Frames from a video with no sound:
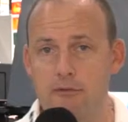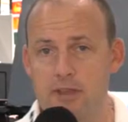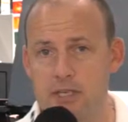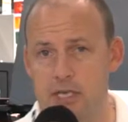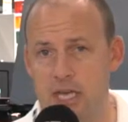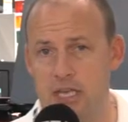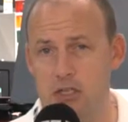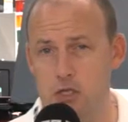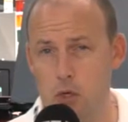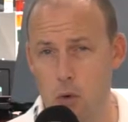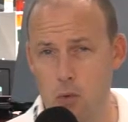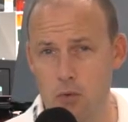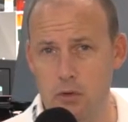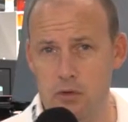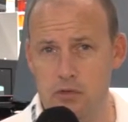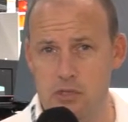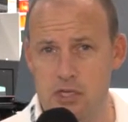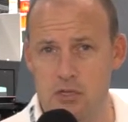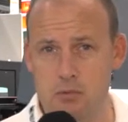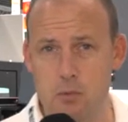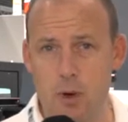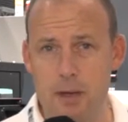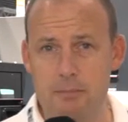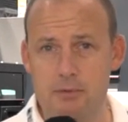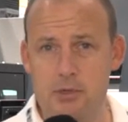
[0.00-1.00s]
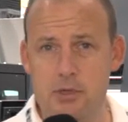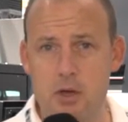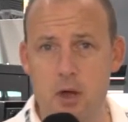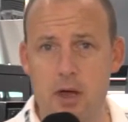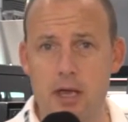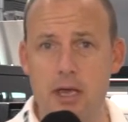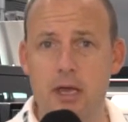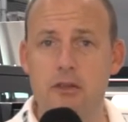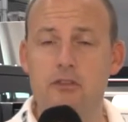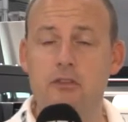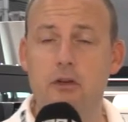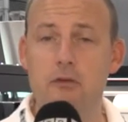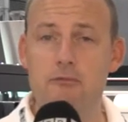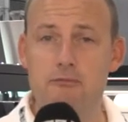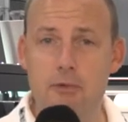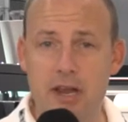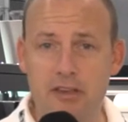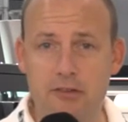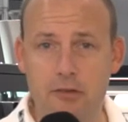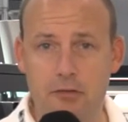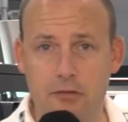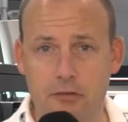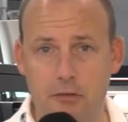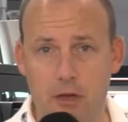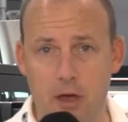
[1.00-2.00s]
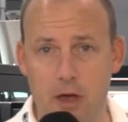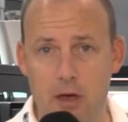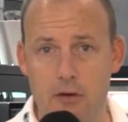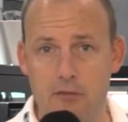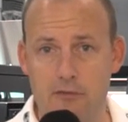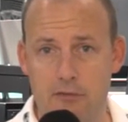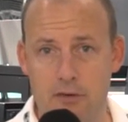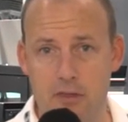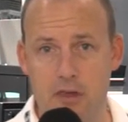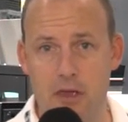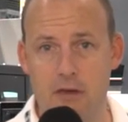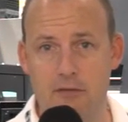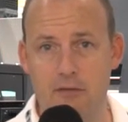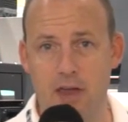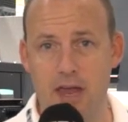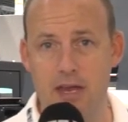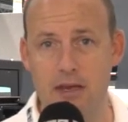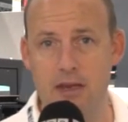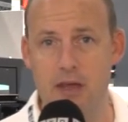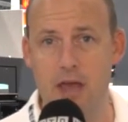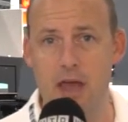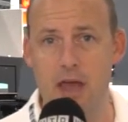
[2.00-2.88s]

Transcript: visit Tornos's website to register for the event